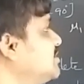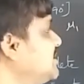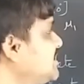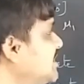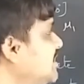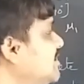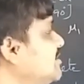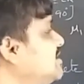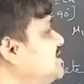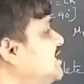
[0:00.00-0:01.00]

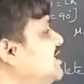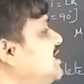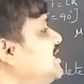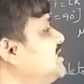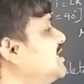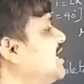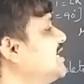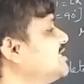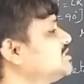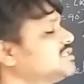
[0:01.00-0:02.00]
internally the
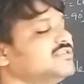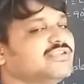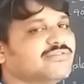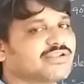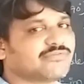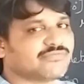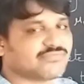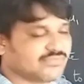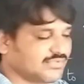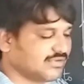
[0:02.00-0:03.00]
light is
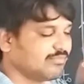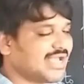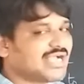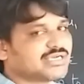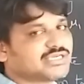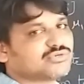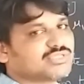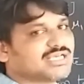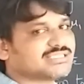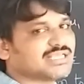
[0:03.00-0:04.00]
backed into
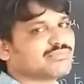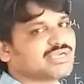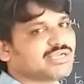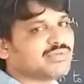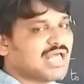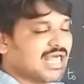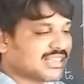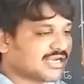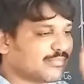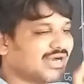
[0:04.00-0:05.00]
the same medium.
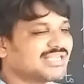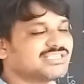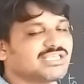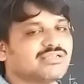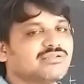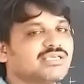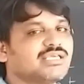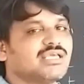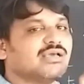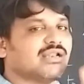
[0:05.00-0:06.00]
That
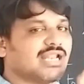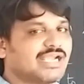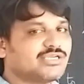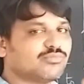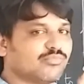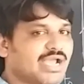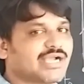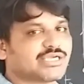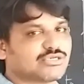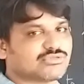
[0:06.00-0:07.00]
partially light
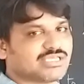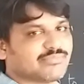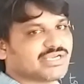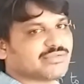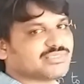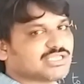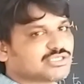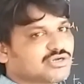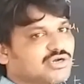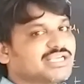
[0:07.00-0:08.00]
back into the medium is
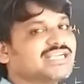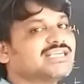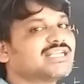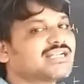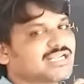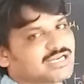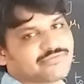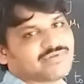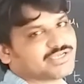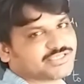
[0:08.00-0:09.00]
also called internal
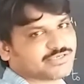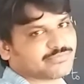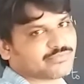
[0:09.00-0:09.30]
reflection.